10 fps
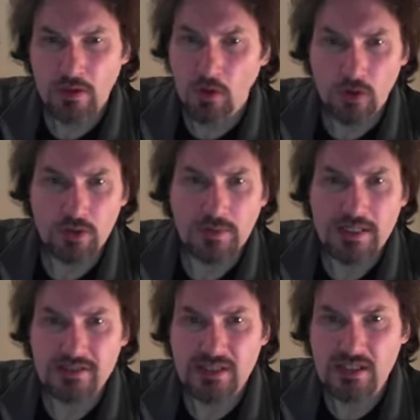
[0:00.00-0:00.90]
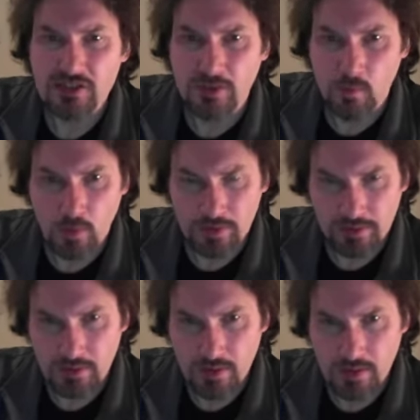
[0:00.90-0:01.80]
Or when I see
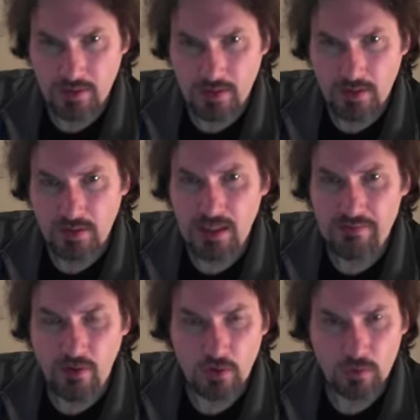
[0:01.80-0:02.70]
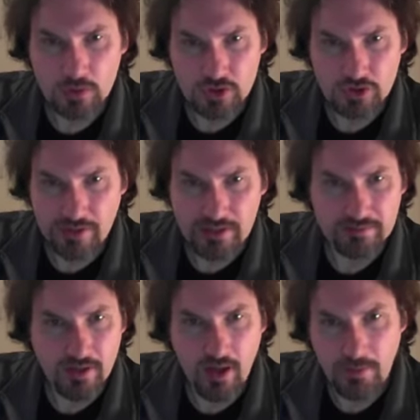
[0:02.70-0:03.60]
someone leave a whole string
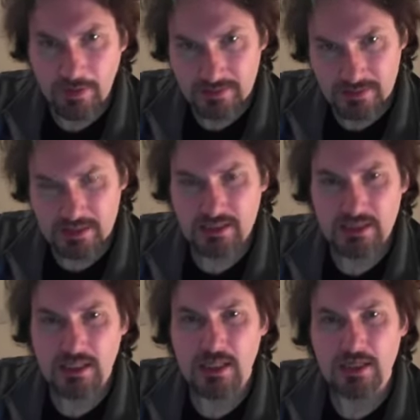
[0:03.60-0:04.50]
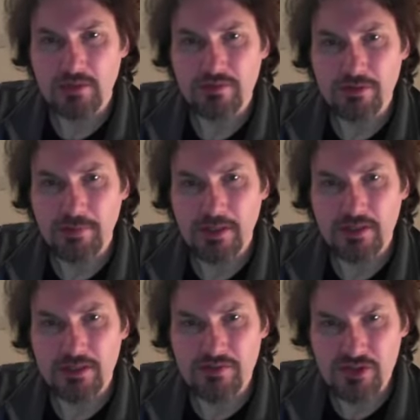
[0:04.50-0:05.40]
of comments over a
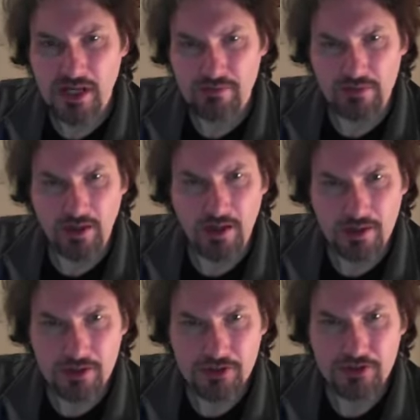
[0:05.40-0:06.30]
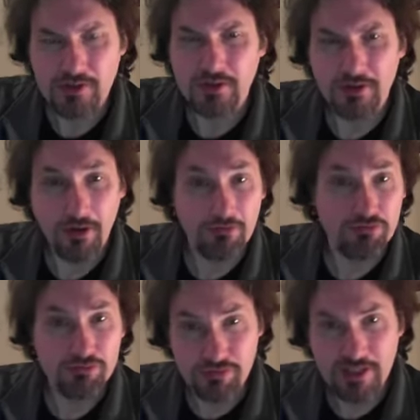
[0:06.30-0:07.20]
period of several hours
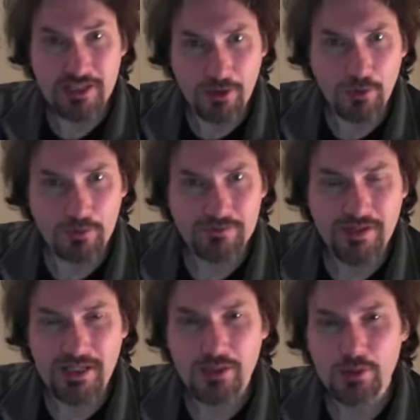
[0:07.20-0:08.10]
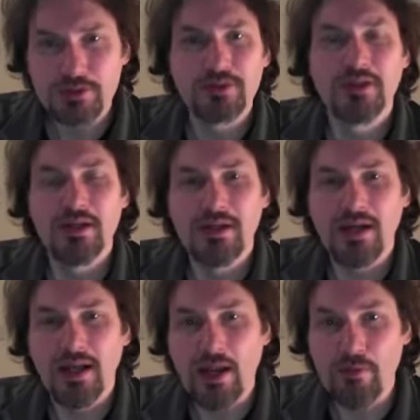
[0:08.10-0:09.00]
on really old videos,
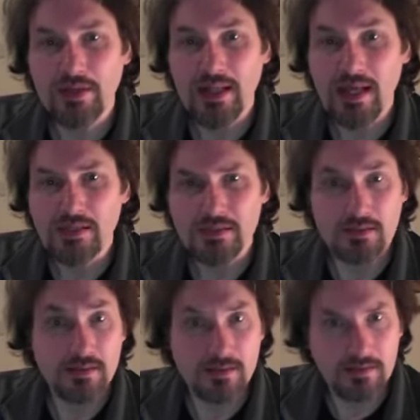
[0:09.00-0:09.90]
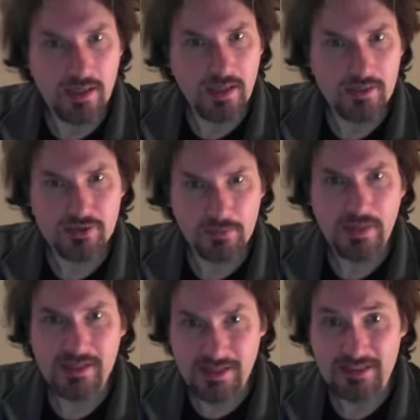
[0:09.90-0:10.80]
and I realize, here,
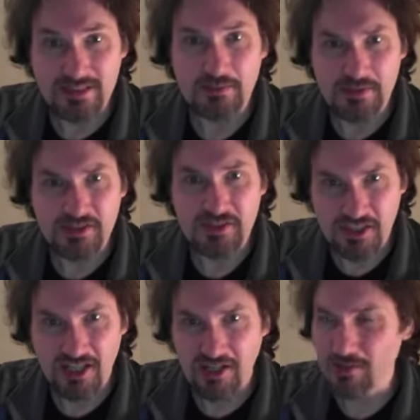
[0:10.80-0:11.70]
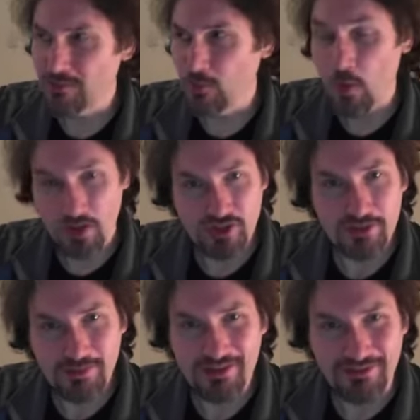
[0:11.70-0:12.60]
somebody has actually been sitting
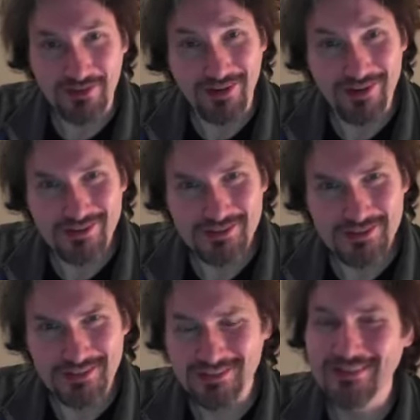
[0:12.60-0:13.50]
watching me for hours.